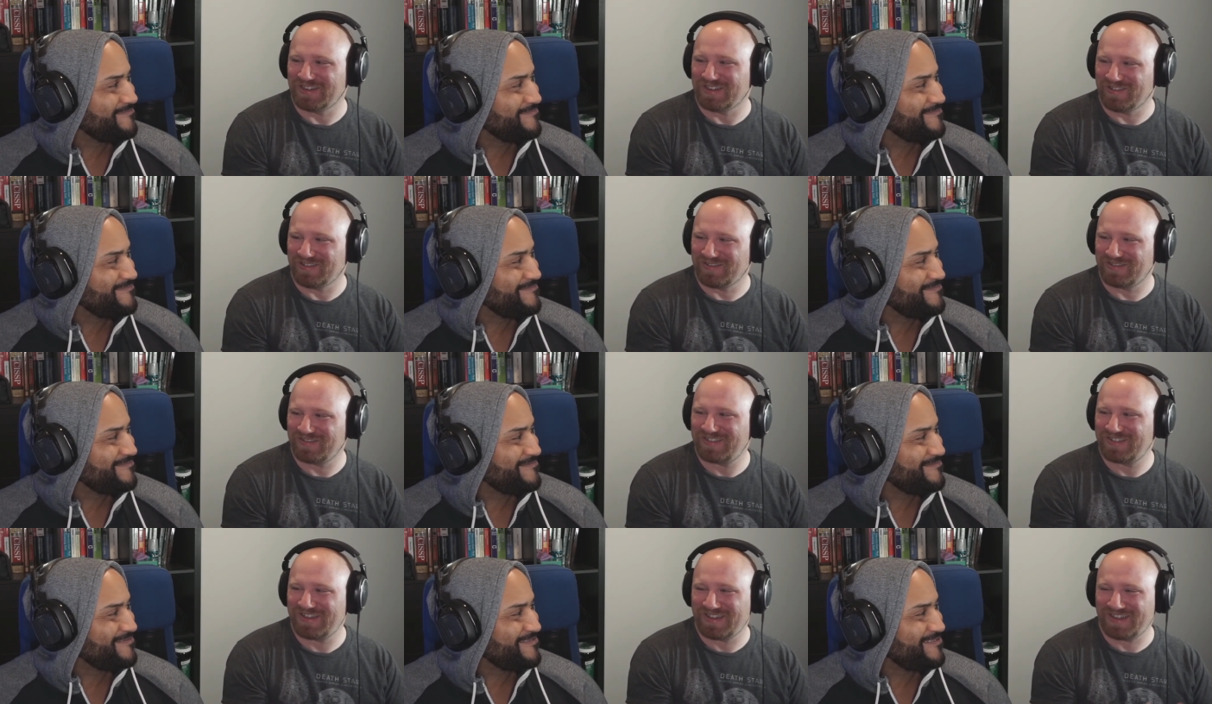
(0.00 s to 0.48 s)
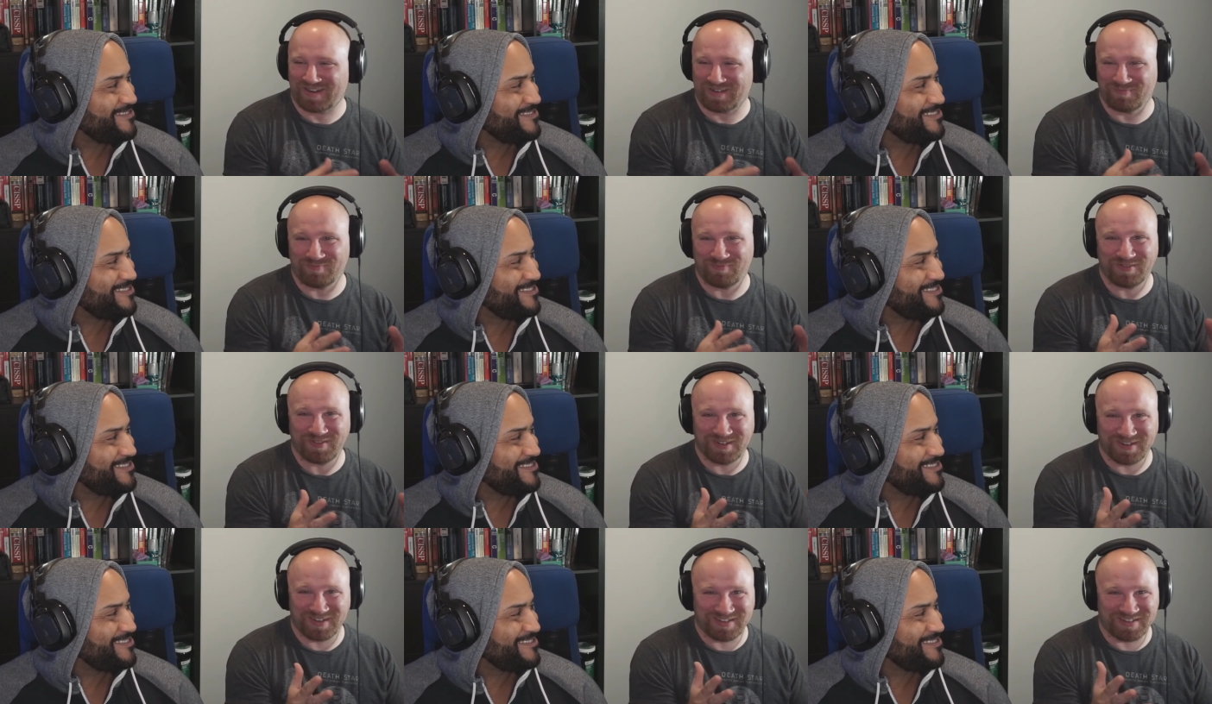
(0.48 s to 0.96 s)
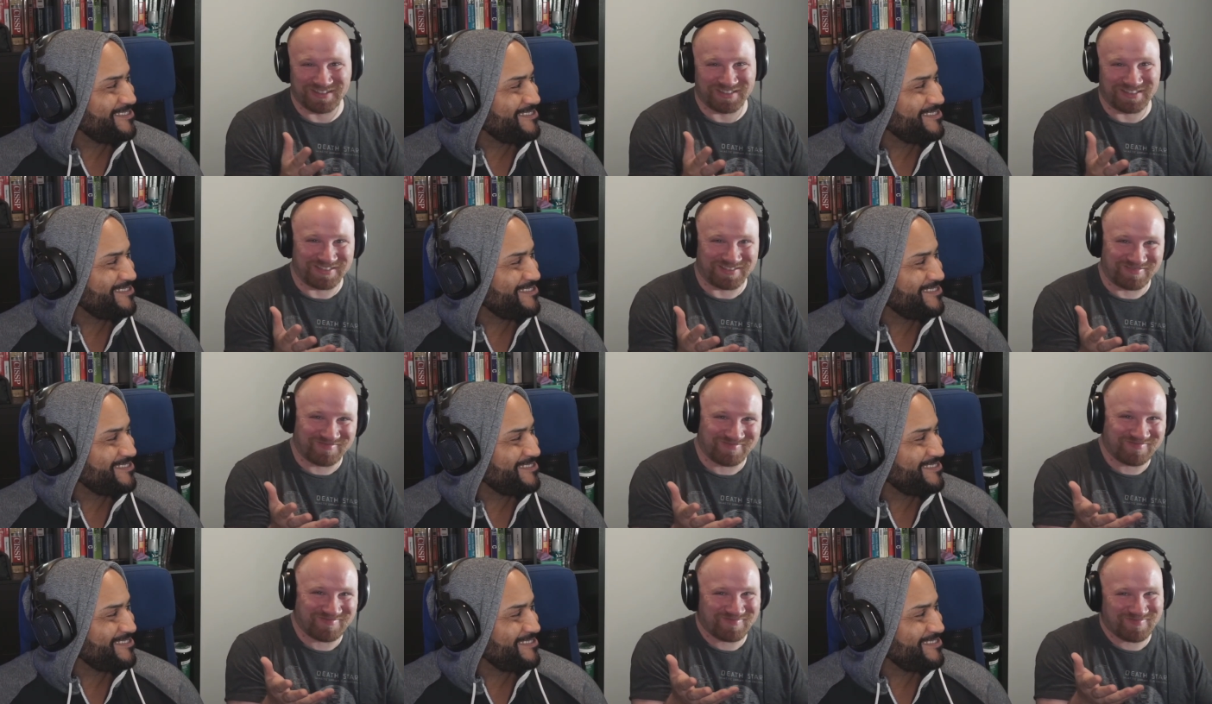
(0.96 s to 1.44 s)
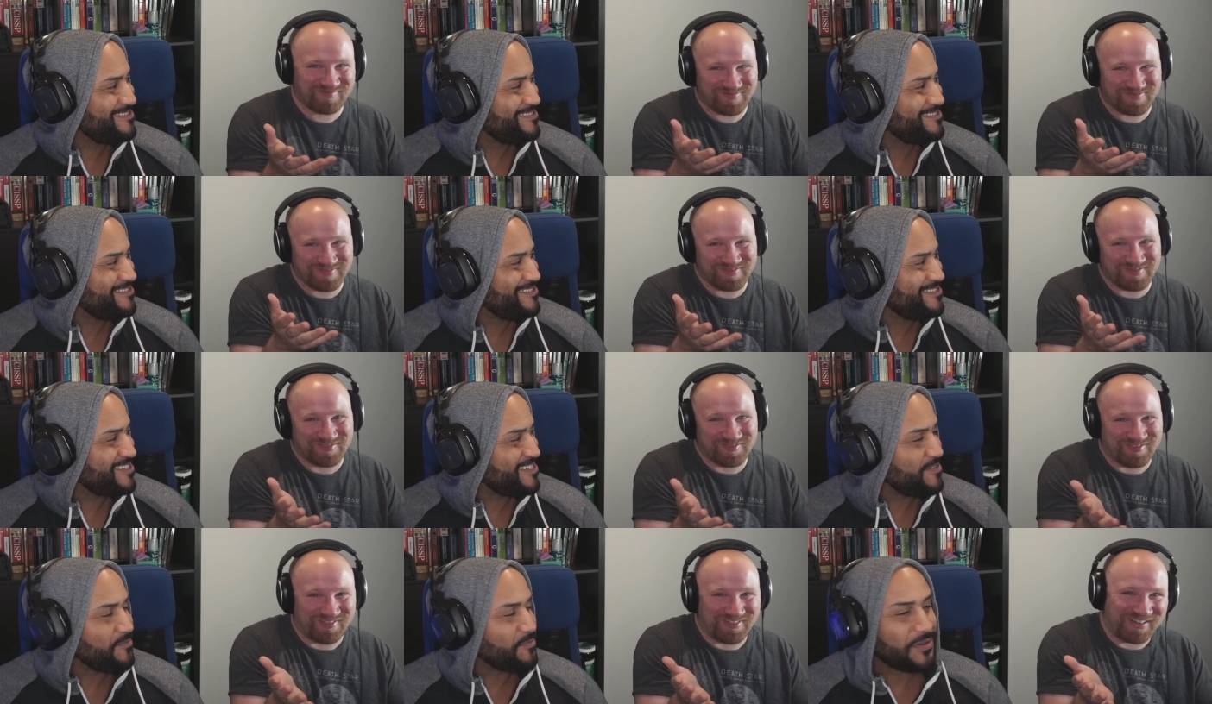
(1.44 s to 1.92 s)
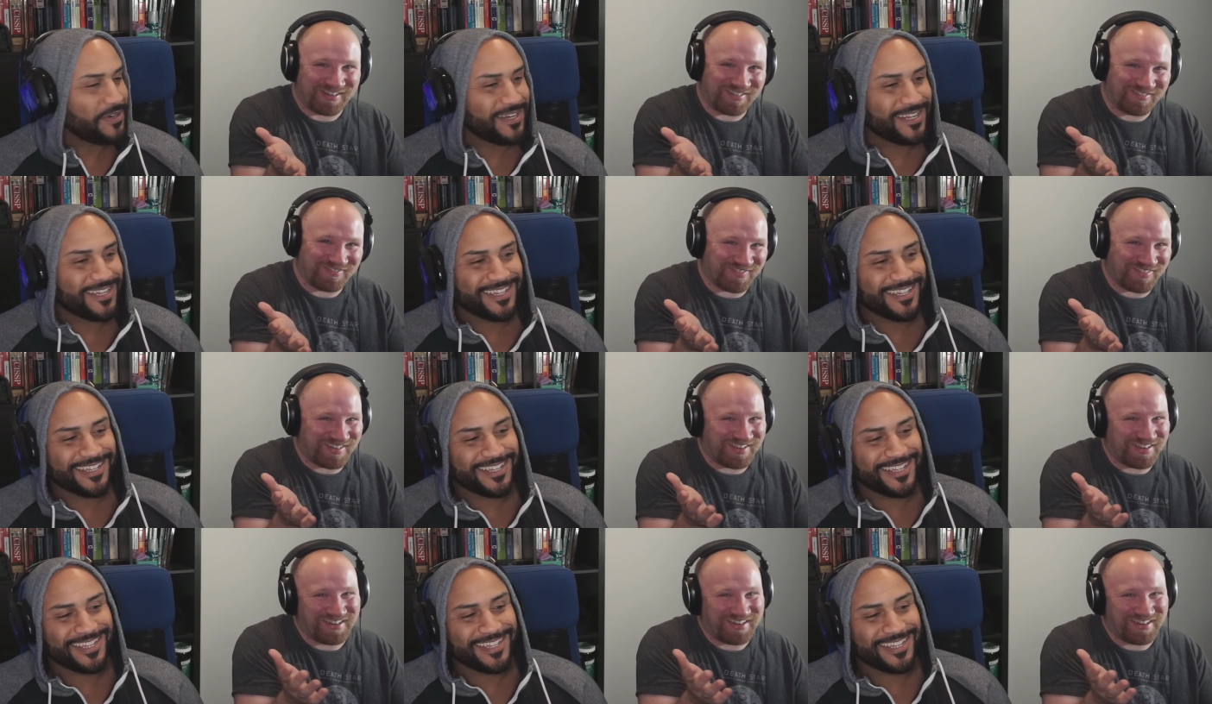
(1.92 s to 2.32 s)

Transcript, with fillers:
Speaker 1: you know kind of pretty good wi